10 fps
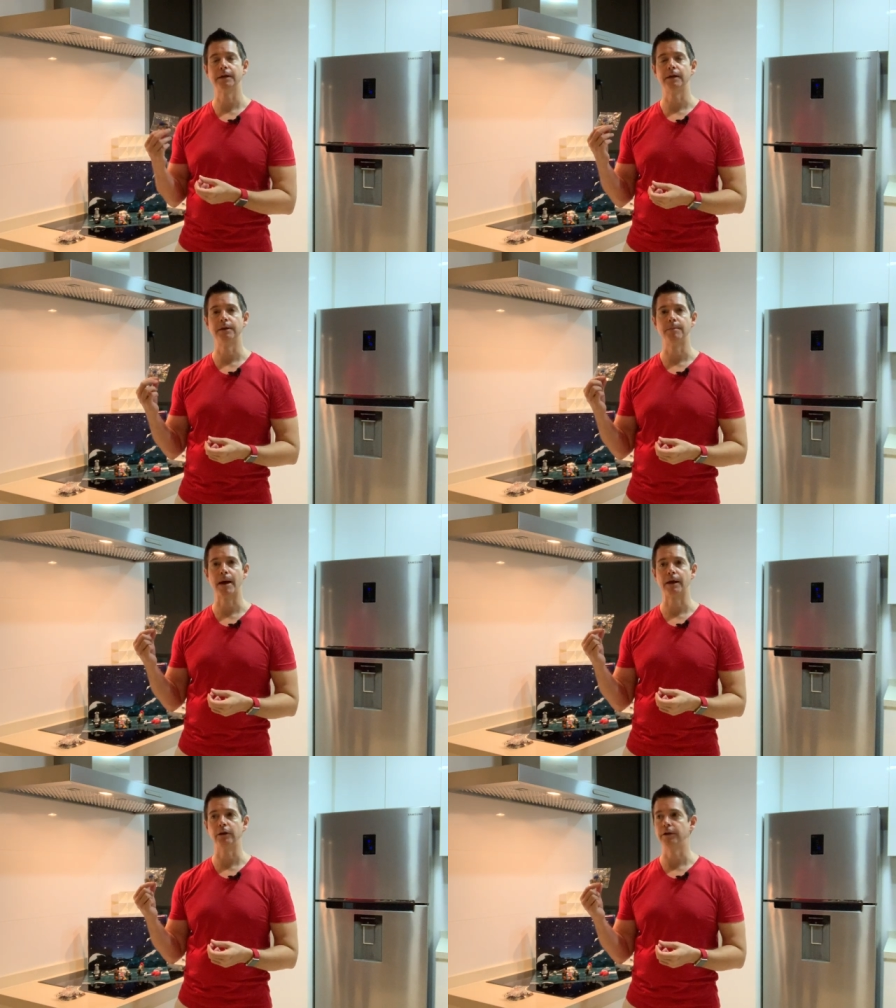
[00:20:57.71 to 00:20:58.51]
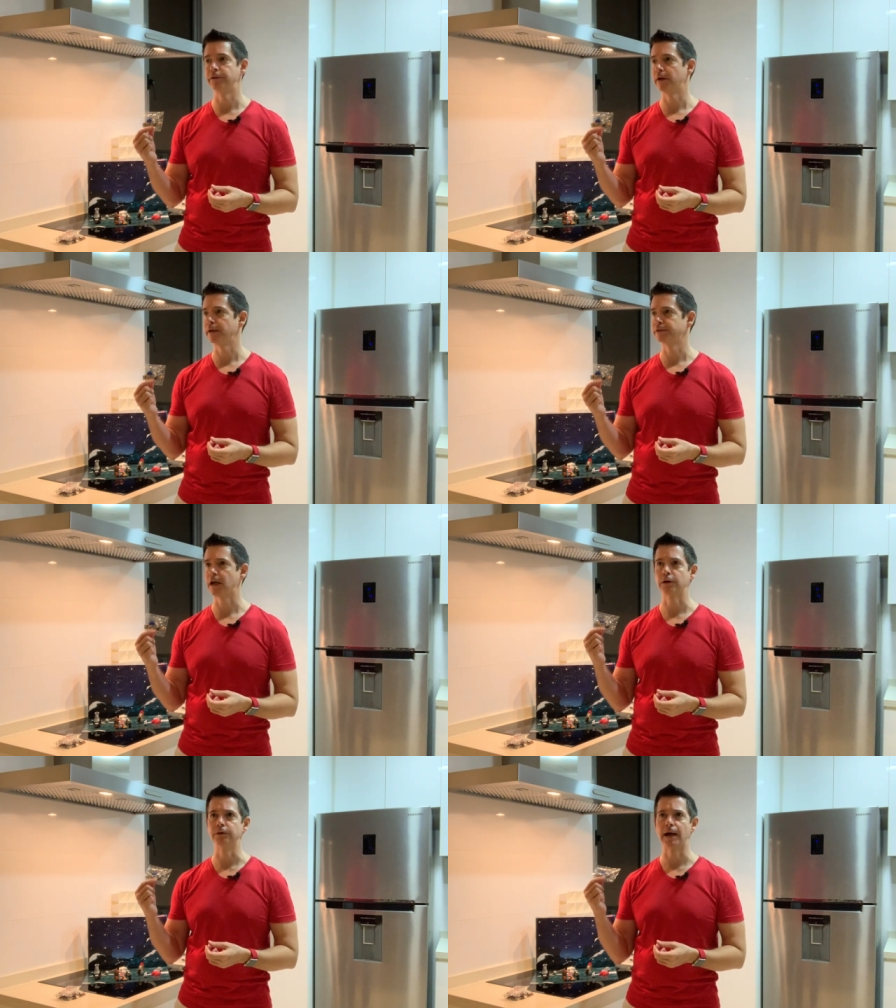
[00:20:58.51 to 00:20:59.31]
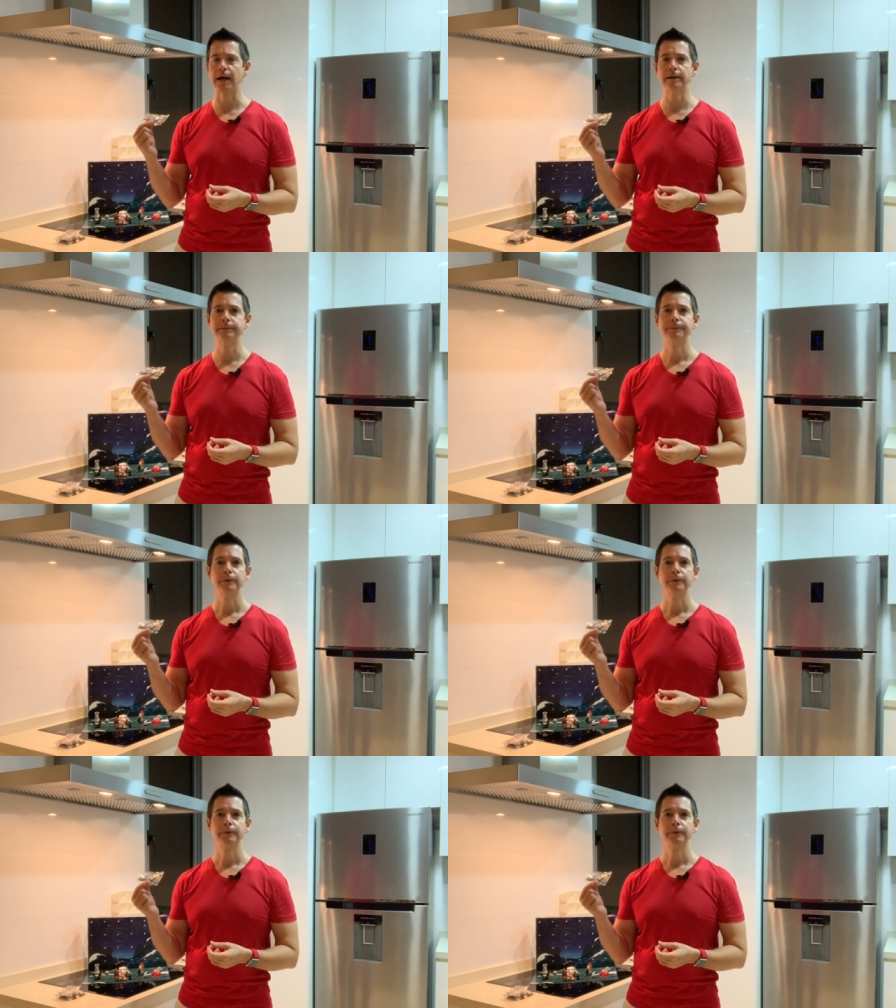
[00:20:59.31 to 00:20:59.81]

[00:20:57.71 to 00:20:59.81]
uh, the Battle of uh, Takodana,